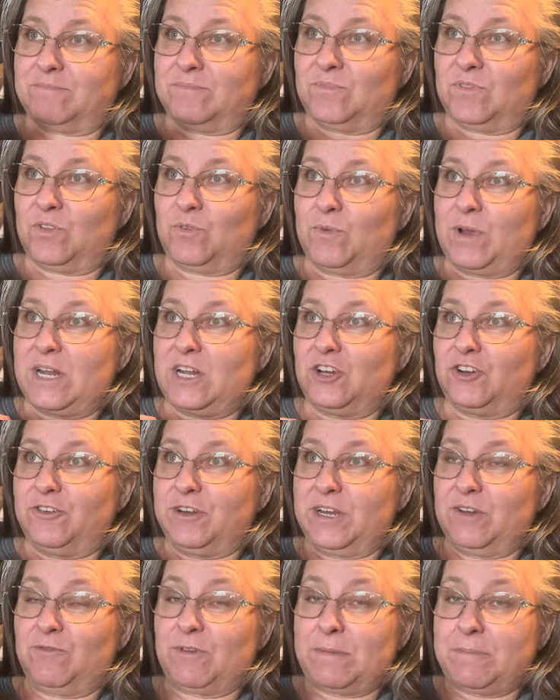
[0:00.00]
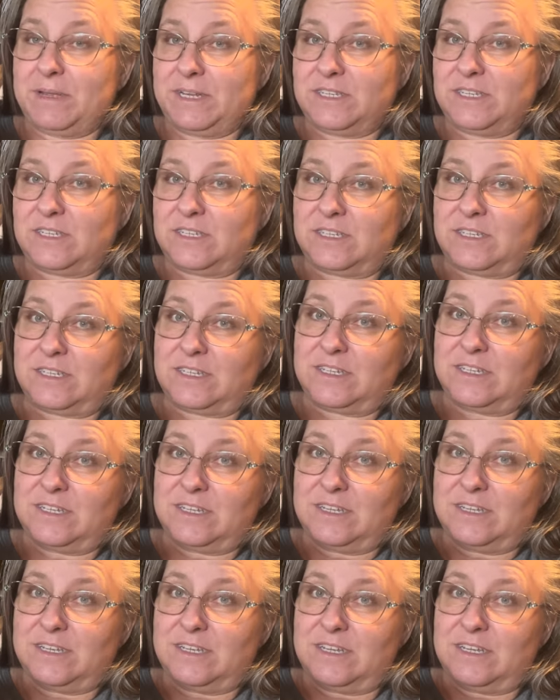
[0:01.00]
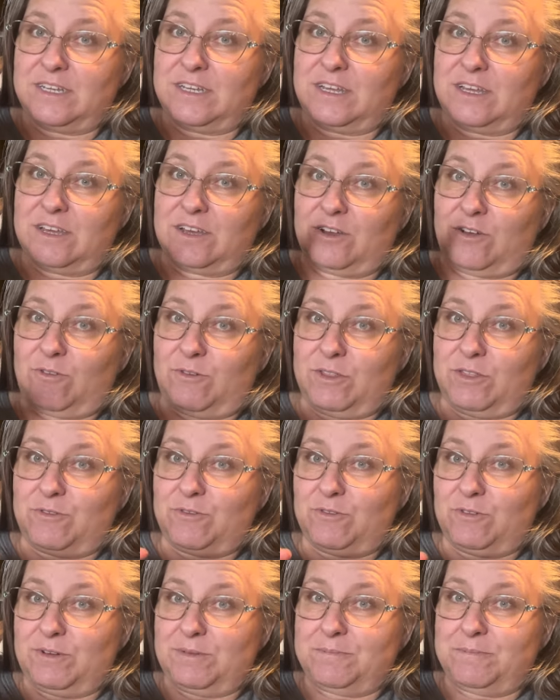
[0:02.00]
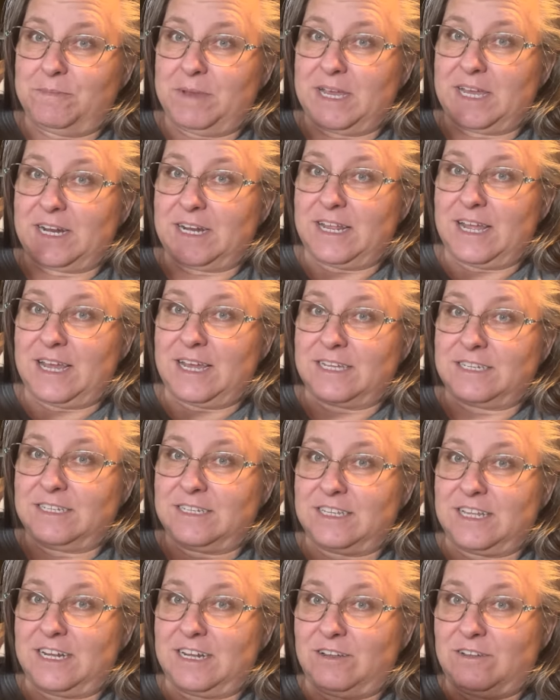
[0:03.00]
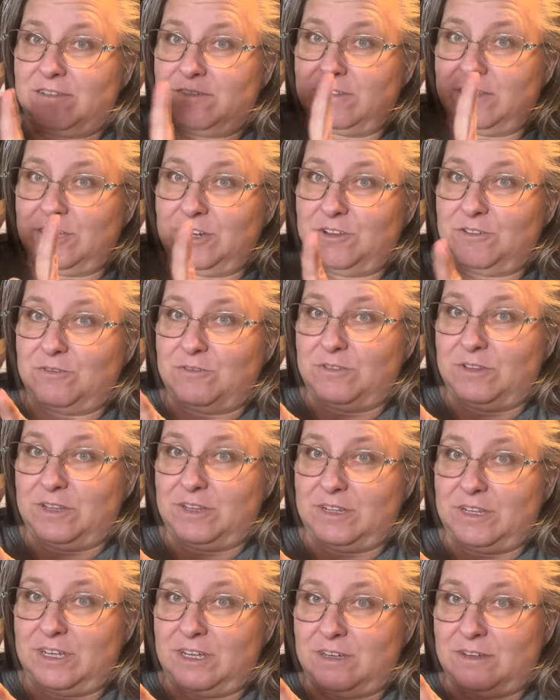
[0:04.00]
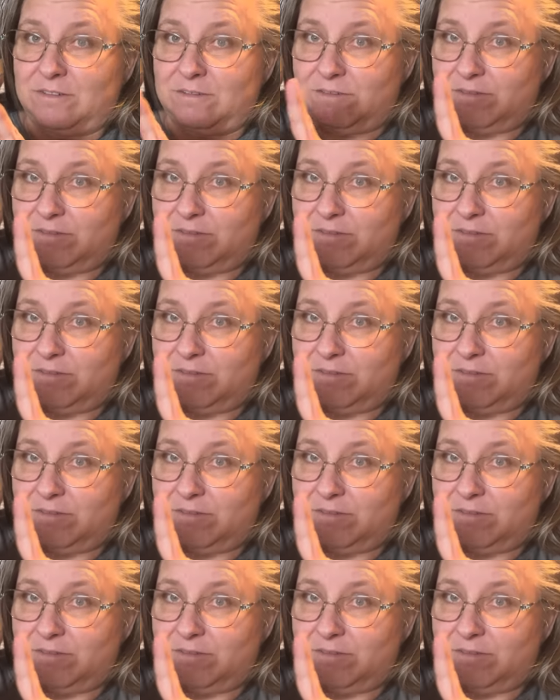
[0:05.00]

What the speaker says: the red and green ribbons going through them, making an X, and then a